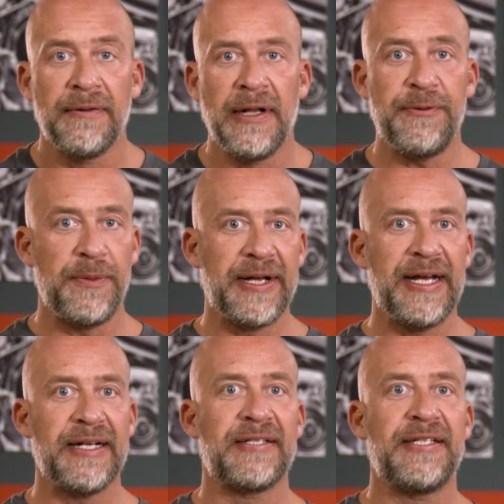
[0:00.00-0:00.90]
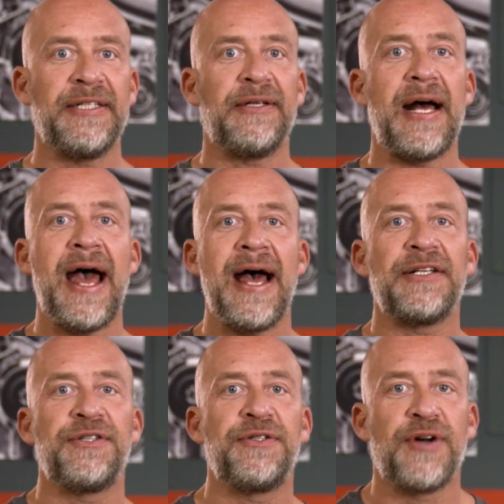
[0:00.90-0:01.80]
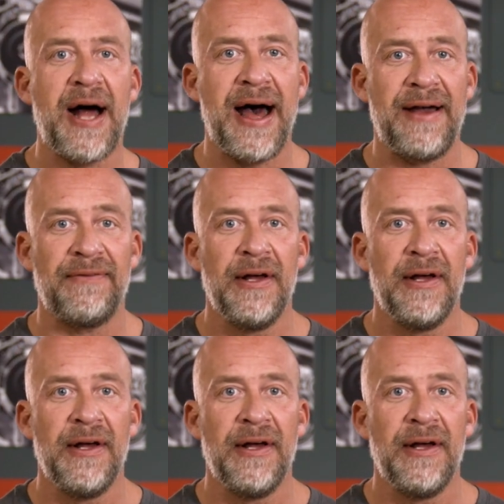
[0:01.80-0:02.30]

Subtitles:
The leak will begin to seal as you drive.